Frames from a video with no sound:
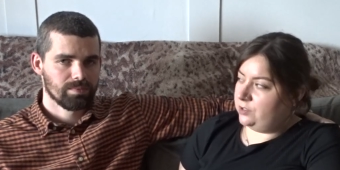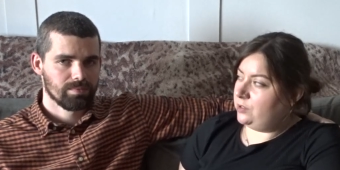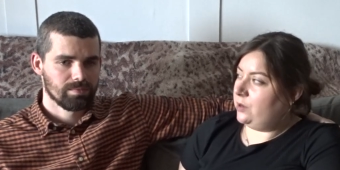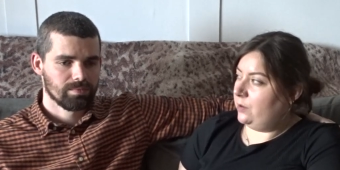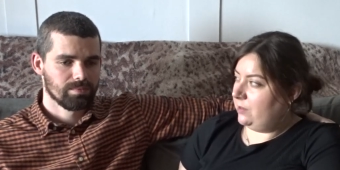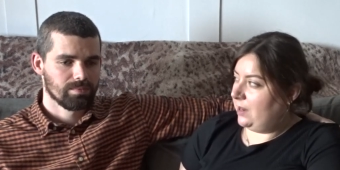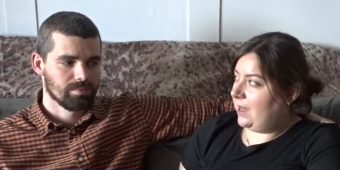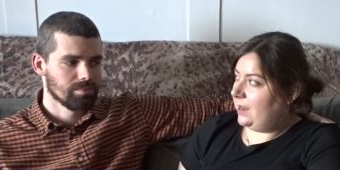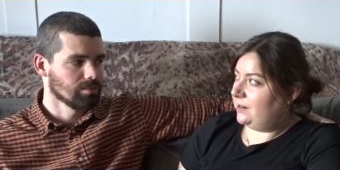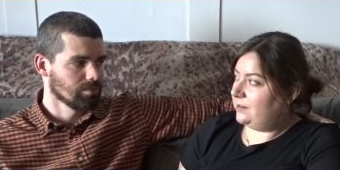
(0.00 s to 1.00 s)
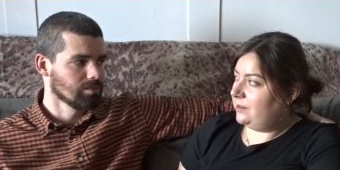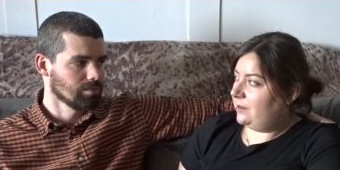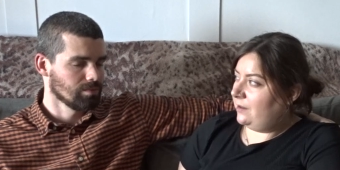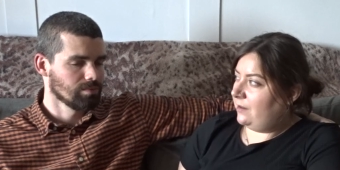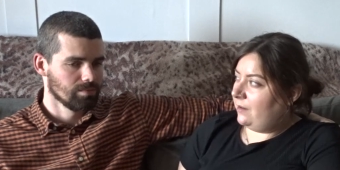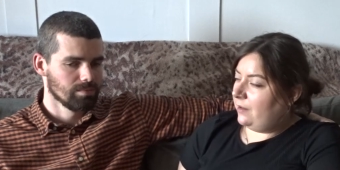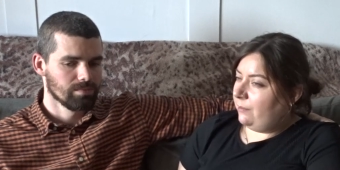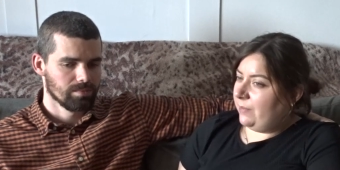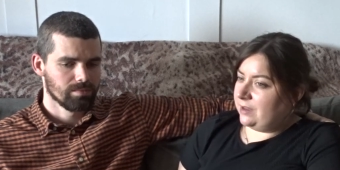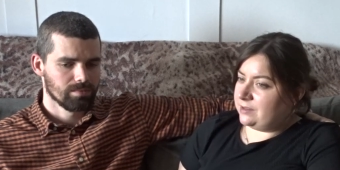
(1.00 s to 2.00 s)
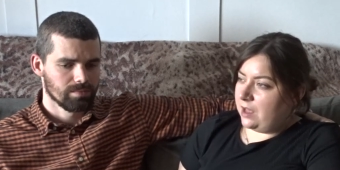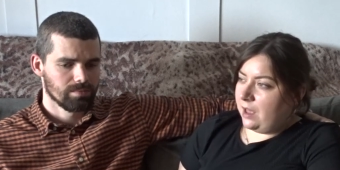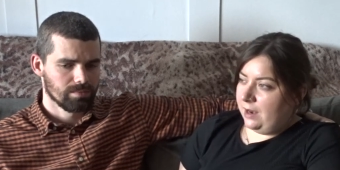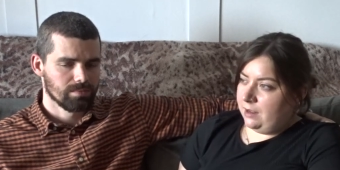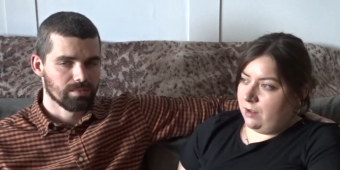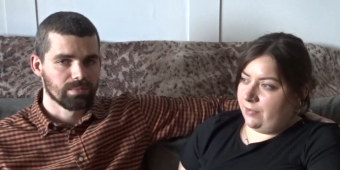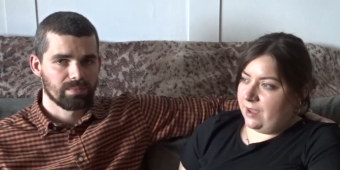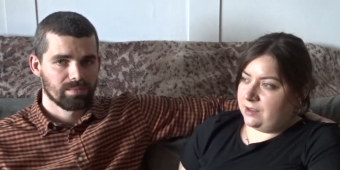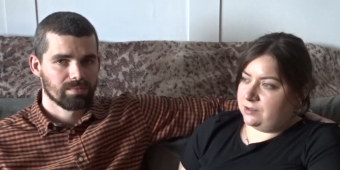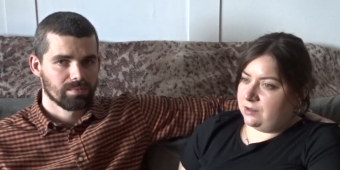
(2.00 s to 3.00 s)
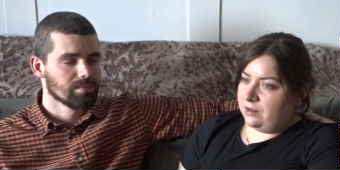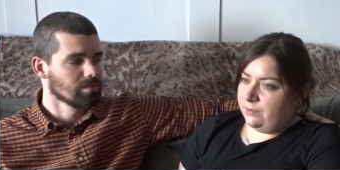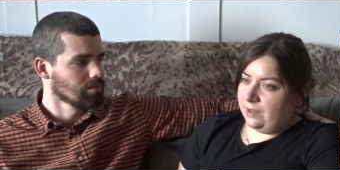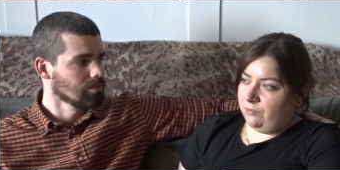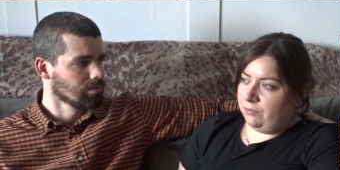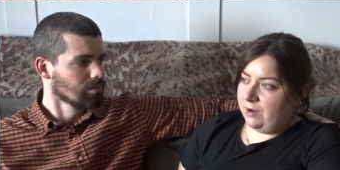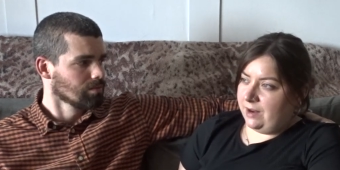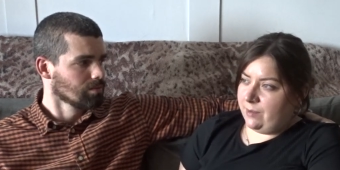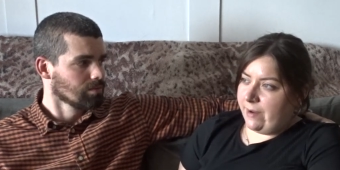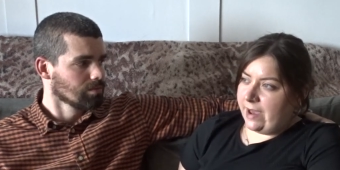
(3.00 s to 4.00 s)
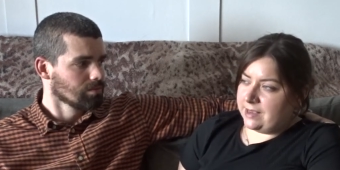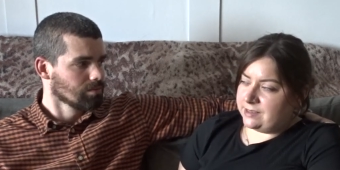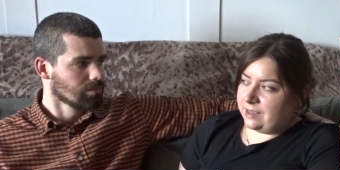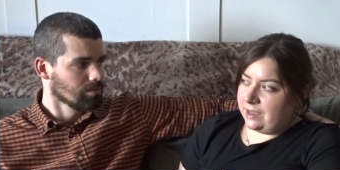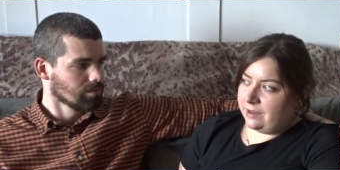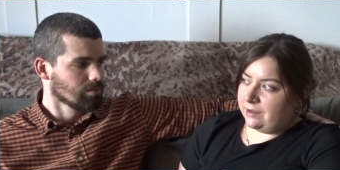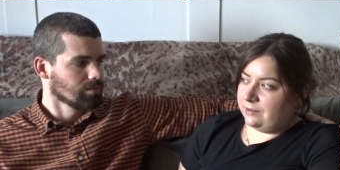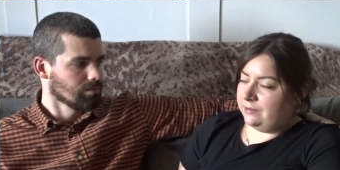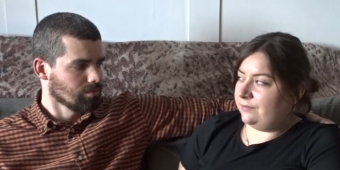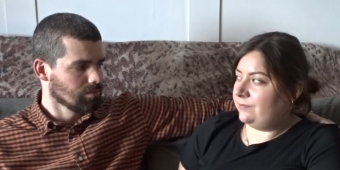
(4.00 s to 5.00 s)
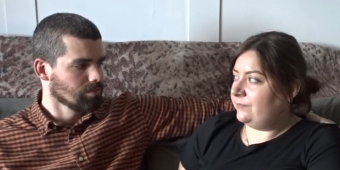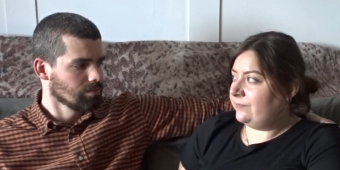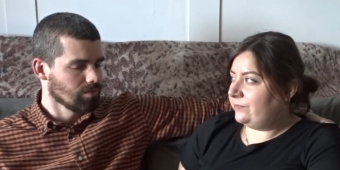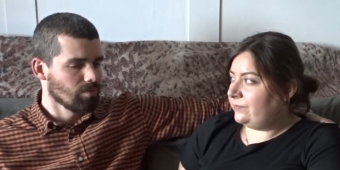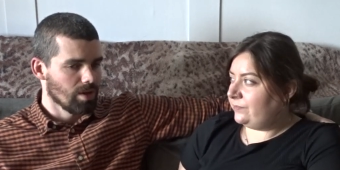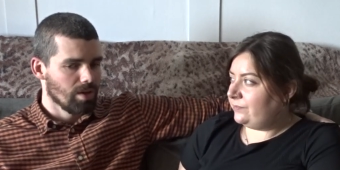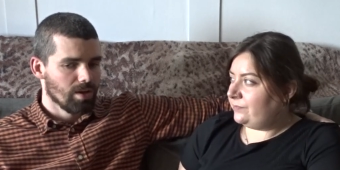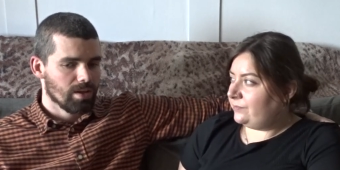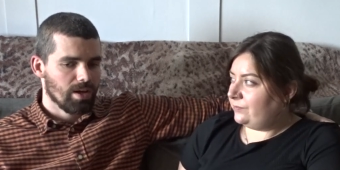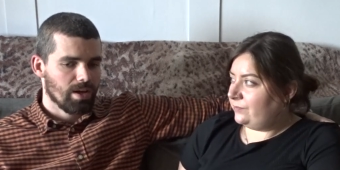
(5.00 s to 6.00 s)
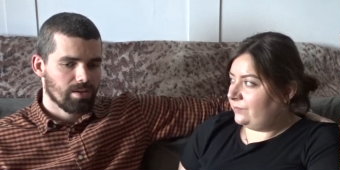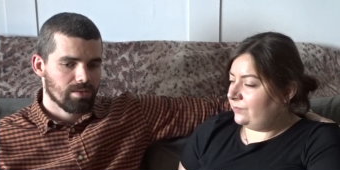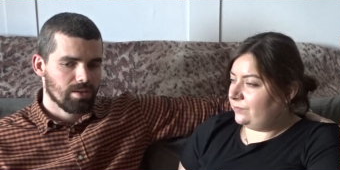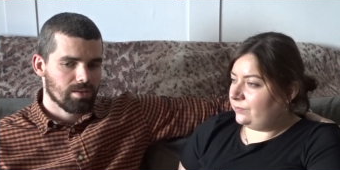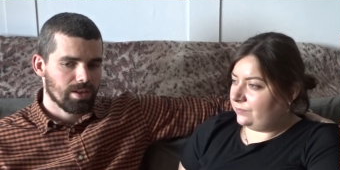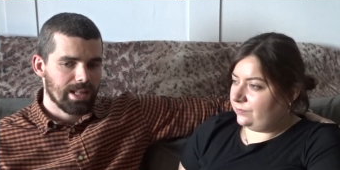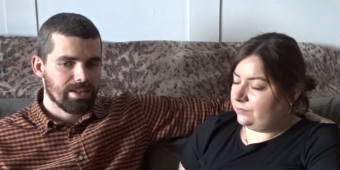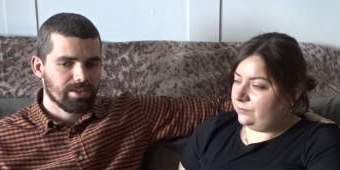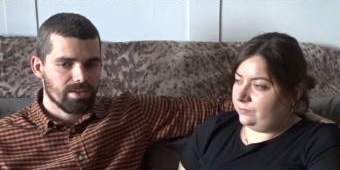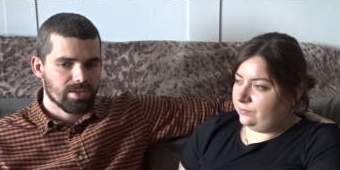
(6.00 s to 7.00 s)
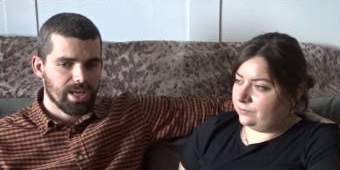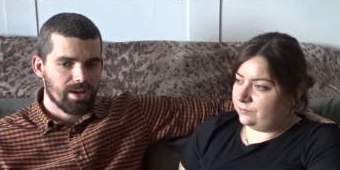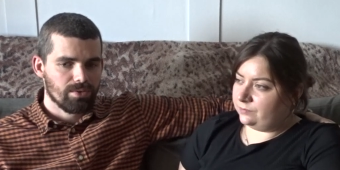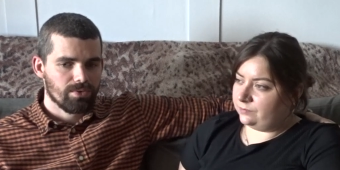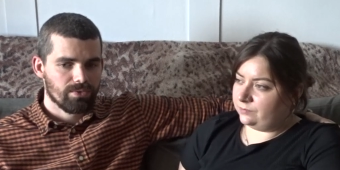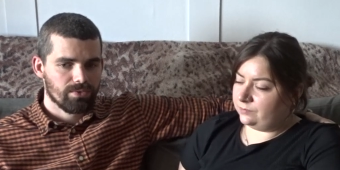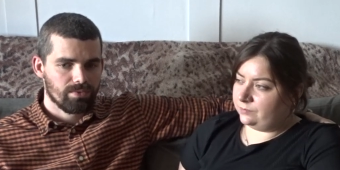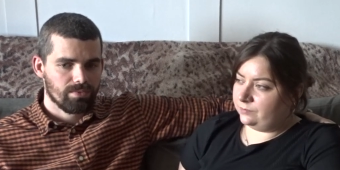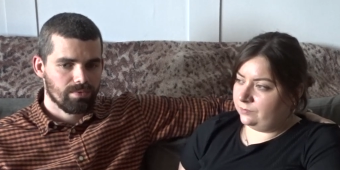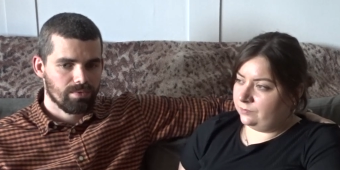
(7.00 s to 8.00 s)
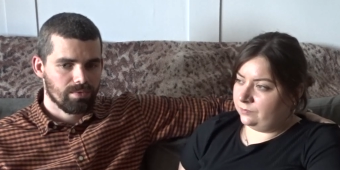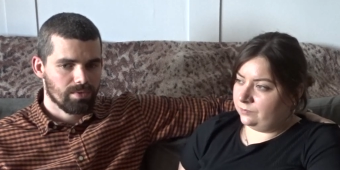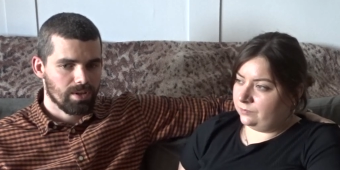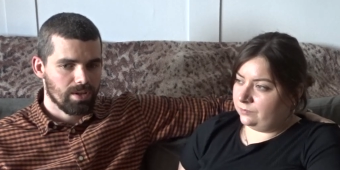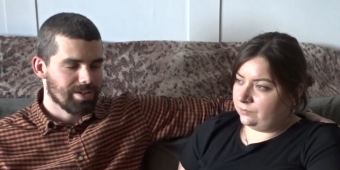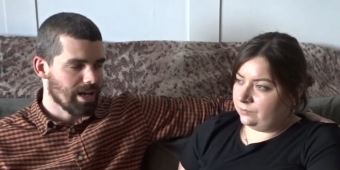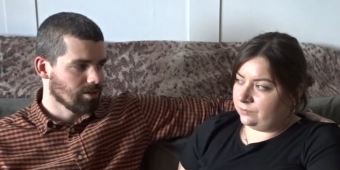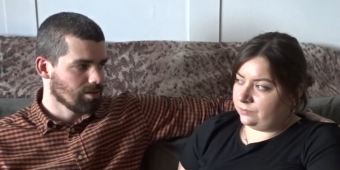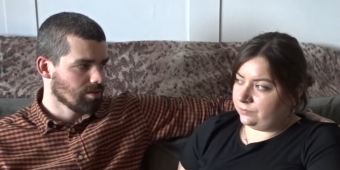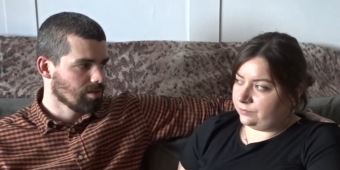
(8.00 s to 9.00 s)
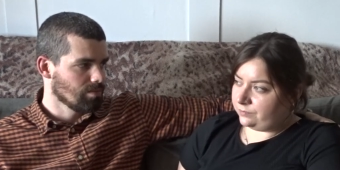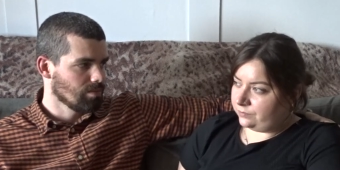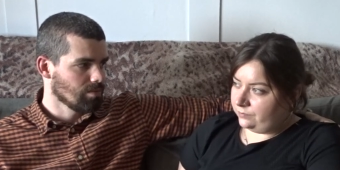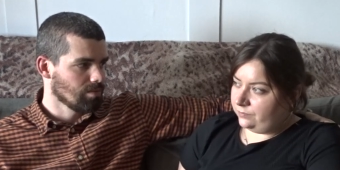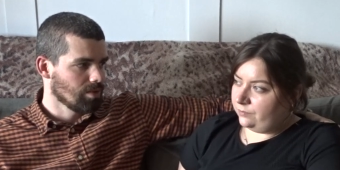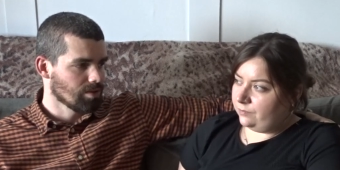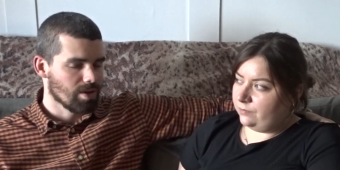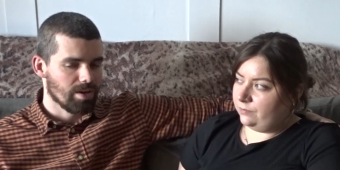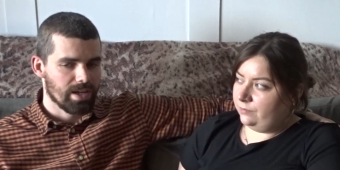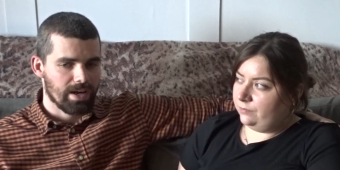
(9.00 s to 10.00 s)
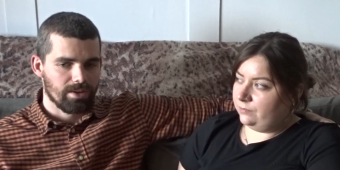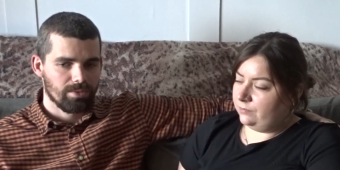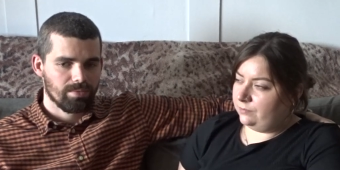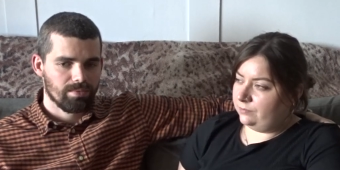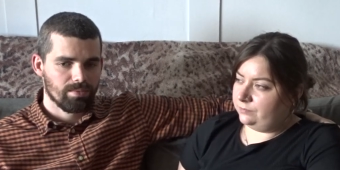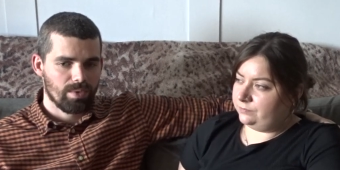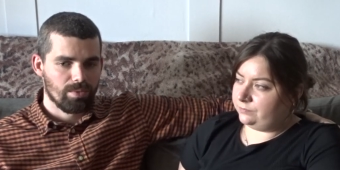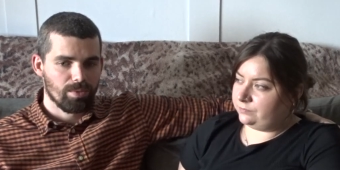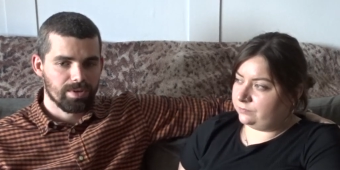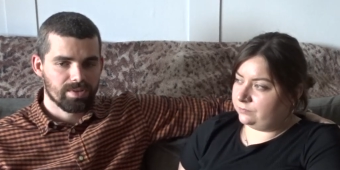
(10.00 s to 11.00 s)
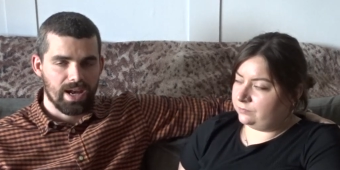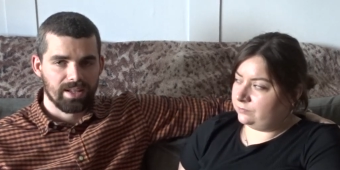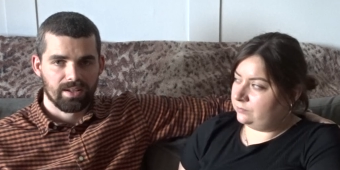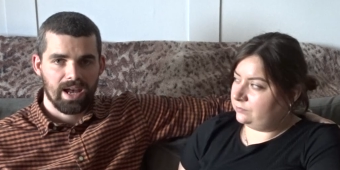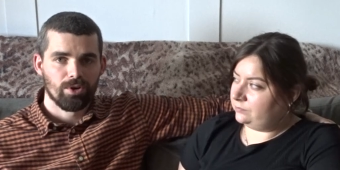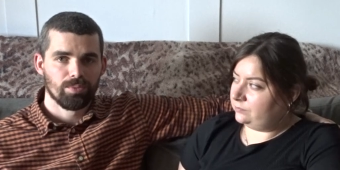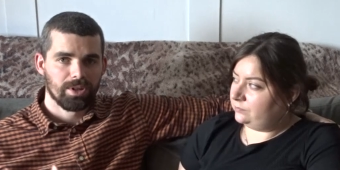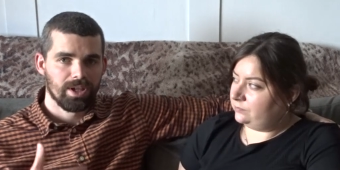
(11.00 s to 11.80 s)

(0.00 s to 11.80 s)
Speaker 1: to the land mm. because early on that's going to be really basic and
Speaker 2: yeah the, the land itself that your dad has has got now where we'll be staying and helping